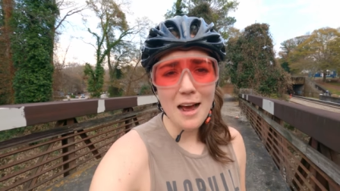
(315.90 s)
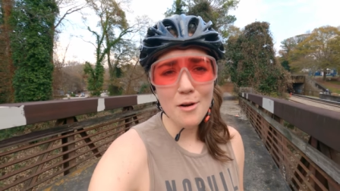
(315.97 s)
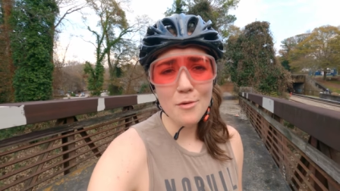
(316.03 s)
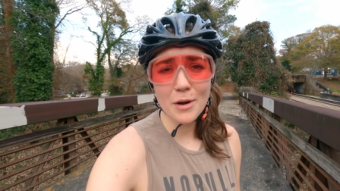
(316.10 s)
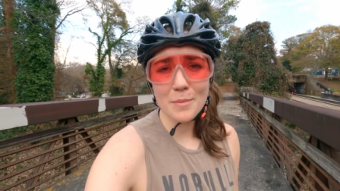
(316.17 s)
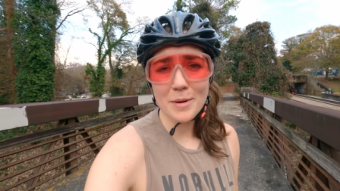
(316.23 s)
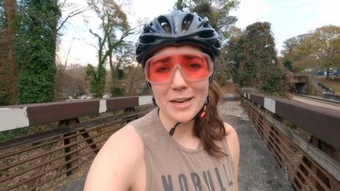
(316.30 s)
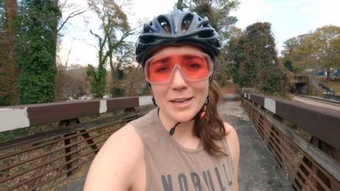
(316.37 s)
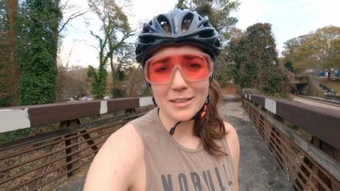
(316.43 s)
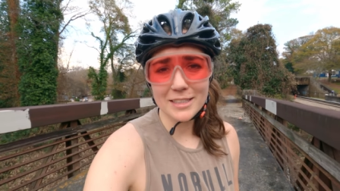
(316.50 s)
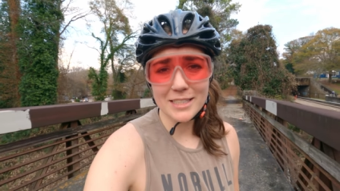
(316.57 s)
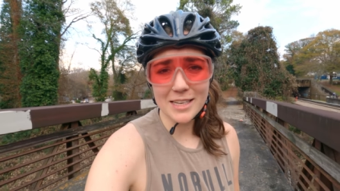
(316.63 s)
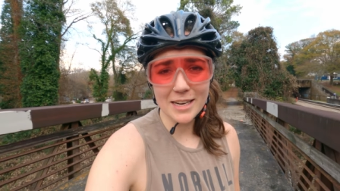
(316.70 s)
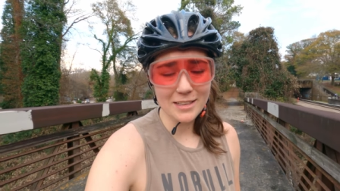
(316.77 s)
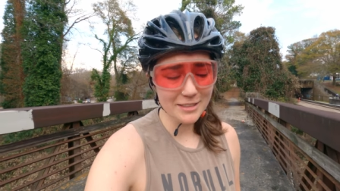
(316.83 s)
I'll wear my
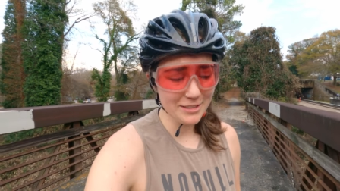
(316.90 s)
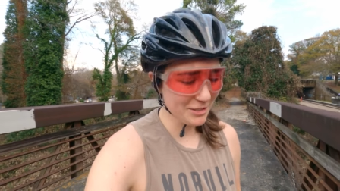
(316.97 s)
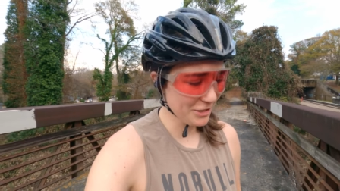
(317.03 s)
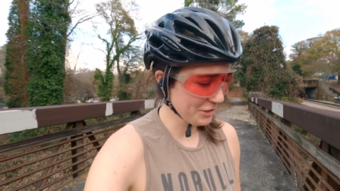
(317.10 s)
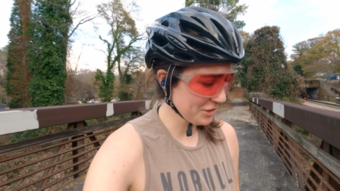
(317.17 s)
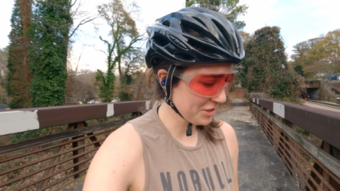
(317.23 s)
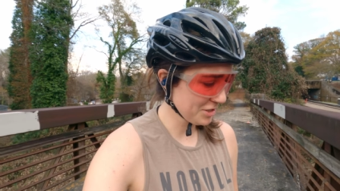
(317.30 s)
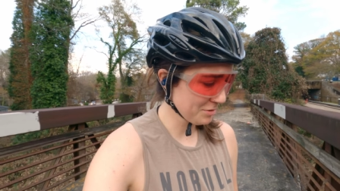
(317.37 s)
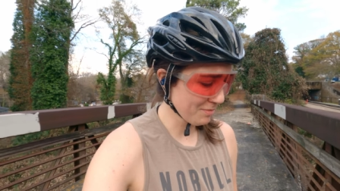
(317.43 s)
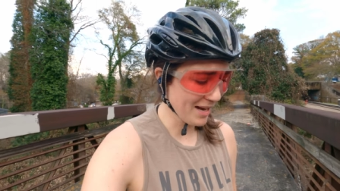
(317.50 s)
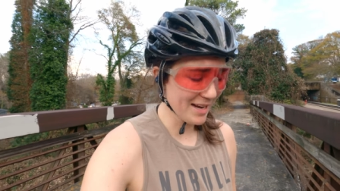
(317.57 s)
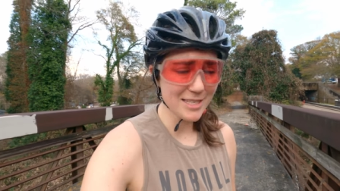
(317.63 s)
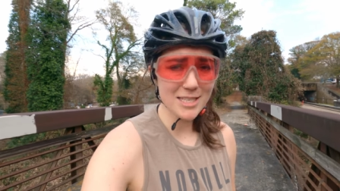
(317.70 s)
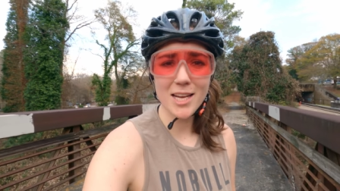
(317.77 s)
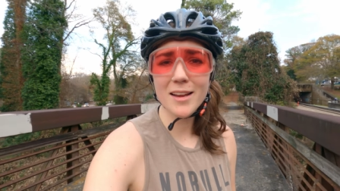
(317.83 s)
ugly cycling shoes,
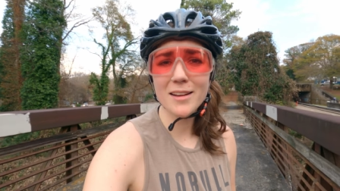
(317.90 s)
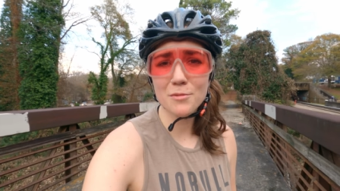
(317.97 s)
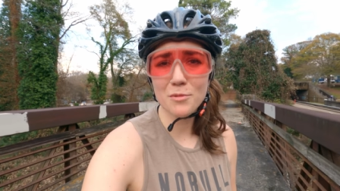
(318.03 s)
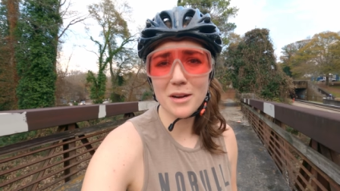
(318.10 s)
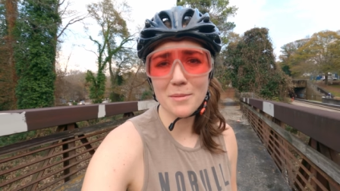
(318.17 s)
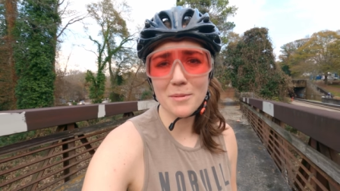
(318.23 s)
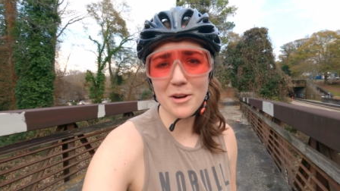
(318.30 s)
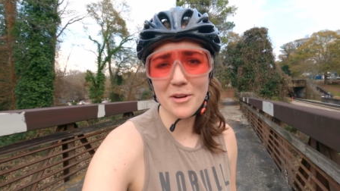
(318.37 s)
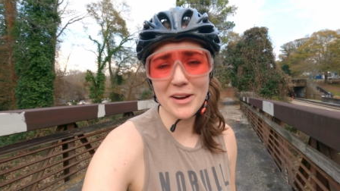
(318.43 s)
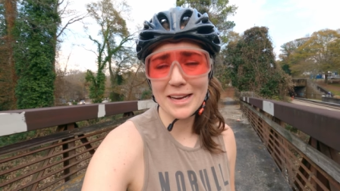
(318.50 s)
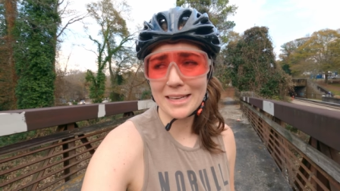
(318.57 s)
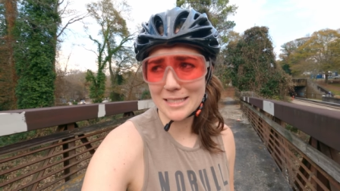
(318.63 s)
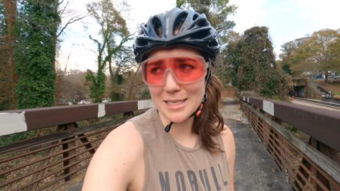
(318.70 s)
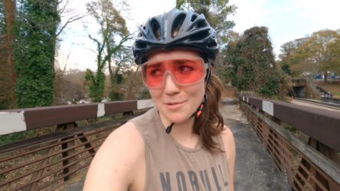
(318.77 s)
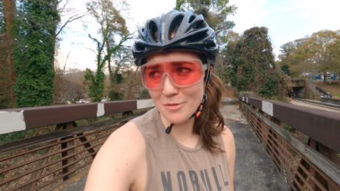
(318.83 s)
but when I'm
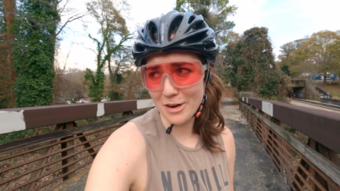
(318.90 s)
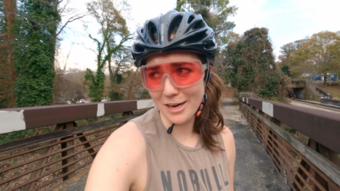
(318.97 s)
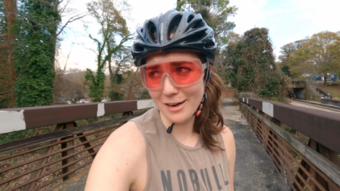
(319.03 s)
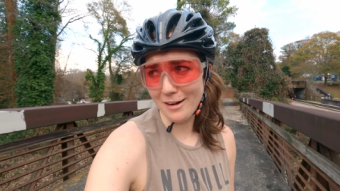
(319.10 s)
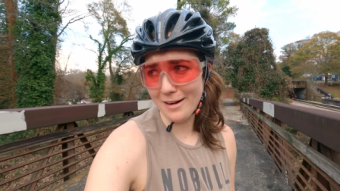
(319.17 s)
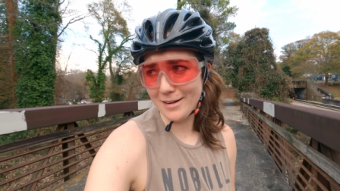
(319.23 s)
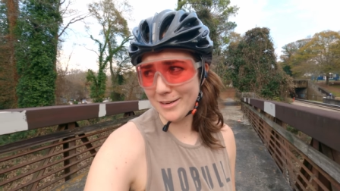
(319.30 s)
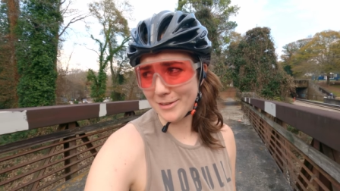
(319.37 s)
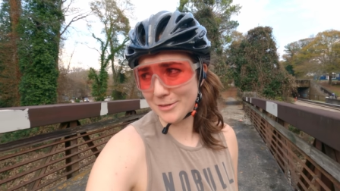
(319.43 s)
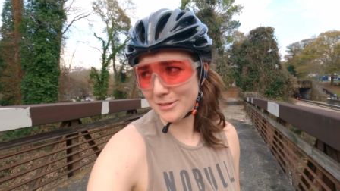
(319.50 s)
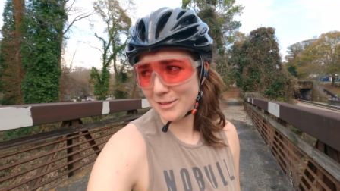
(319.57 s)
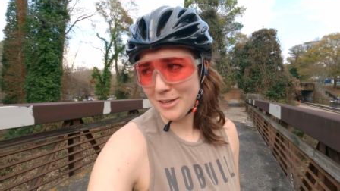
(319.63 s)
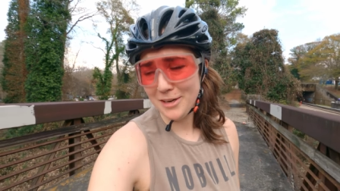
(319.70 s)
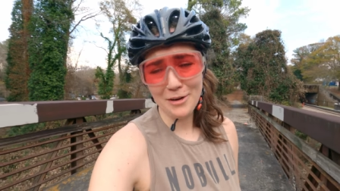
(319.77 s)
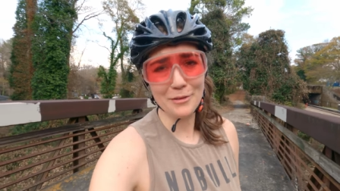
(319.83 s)
going somewhere, I don't
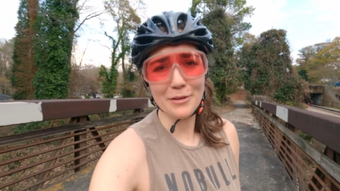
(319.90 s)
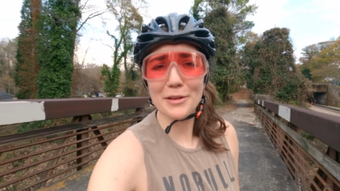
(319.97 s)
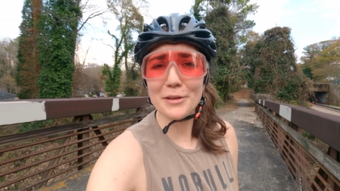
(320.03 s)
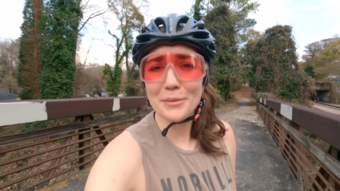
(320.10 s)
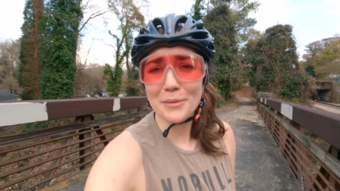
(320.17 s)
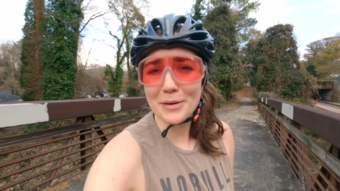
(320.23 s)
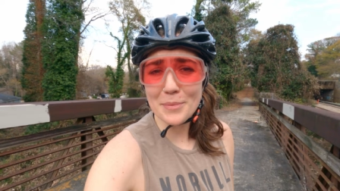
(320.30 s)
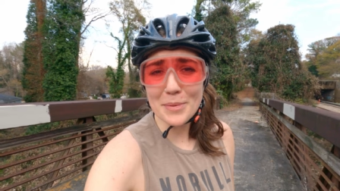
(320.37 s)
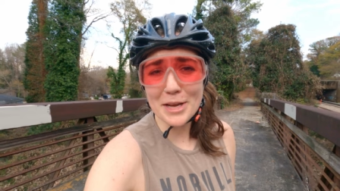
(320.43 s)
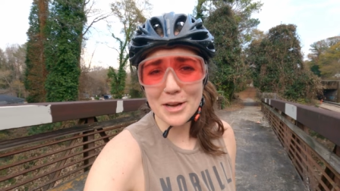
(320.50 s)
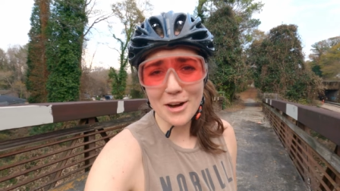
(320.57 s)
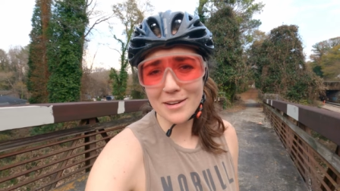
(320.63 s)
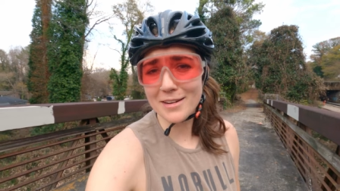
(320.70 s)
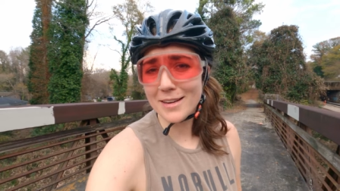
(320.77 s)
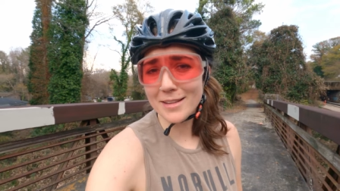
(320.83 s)
really want to be
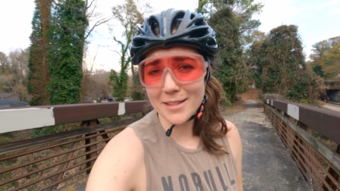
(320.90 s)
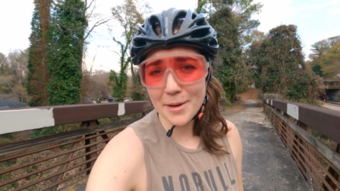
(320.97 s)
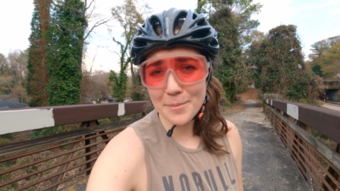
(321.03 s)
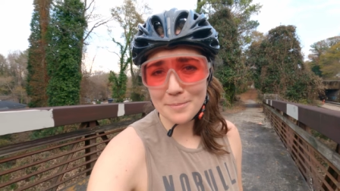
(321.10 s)
caught in